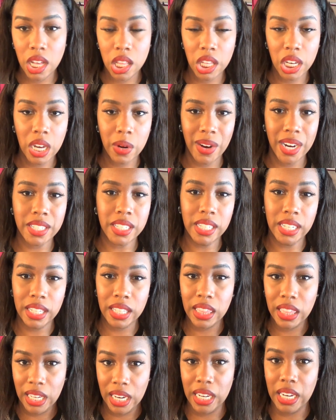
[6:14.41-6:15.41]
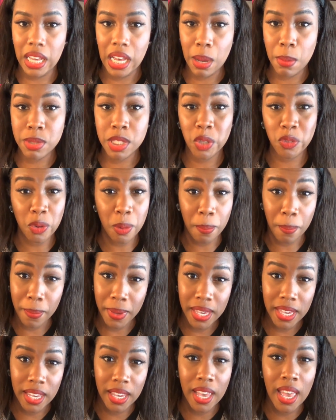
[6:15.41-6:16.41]
color correct and clean up. So for
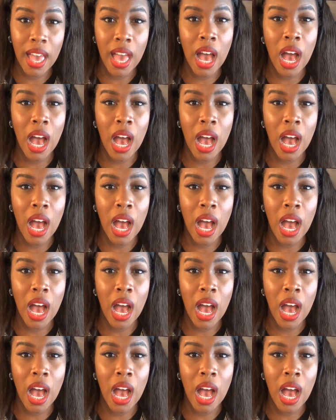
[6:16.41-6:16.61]
me,